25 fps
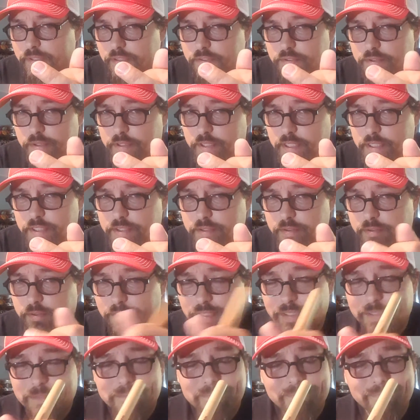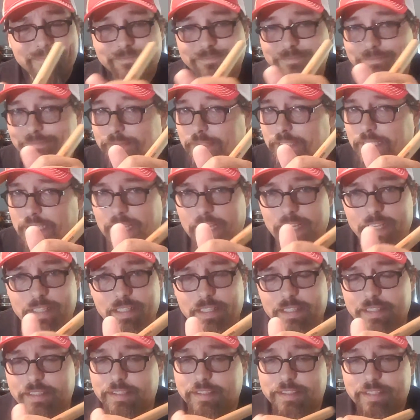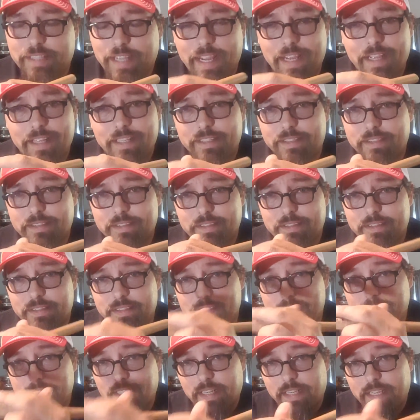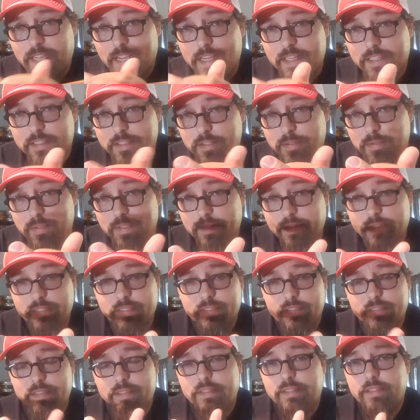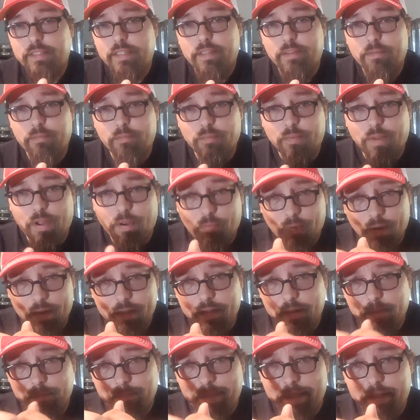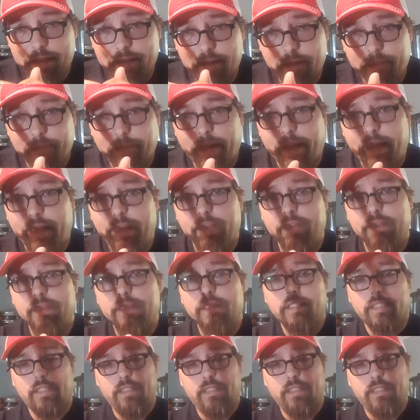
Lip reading: the traditional grip. I just can't do it, because I wind up beating up my hand.